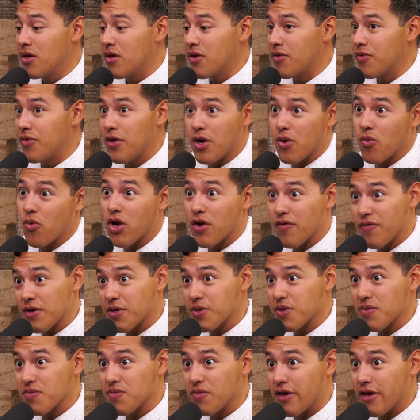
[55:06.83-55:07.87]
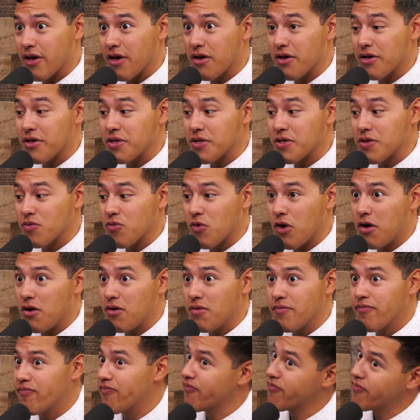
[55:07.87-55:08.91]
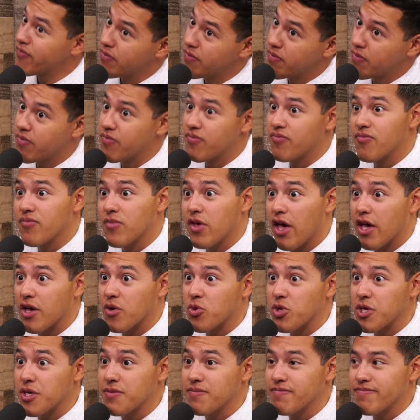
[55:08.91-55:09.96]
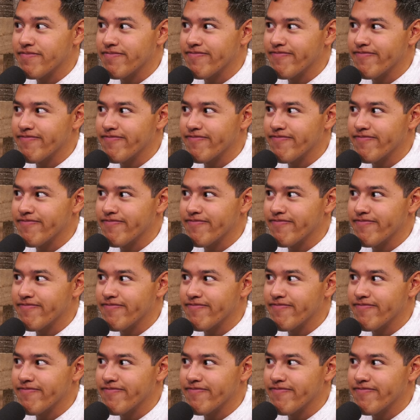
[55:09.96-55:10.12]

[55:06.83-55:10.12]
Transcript: they don't want to fix it because, well, equity.